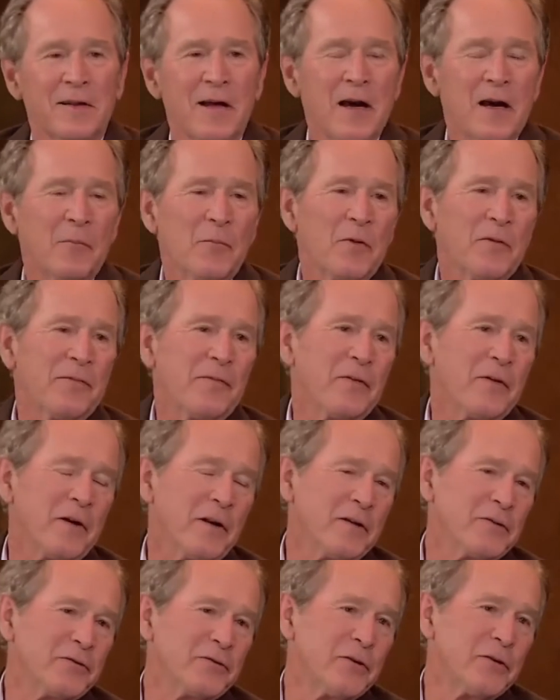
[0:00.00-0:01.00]
lot of them are
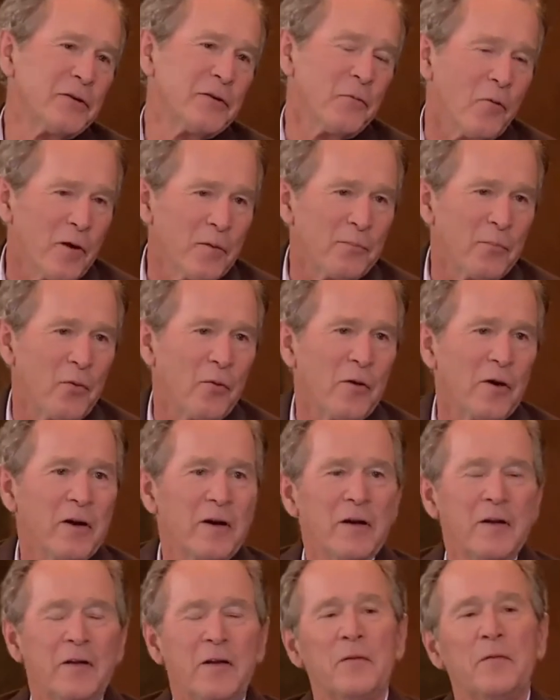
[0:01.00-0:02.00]
for an issue at one point,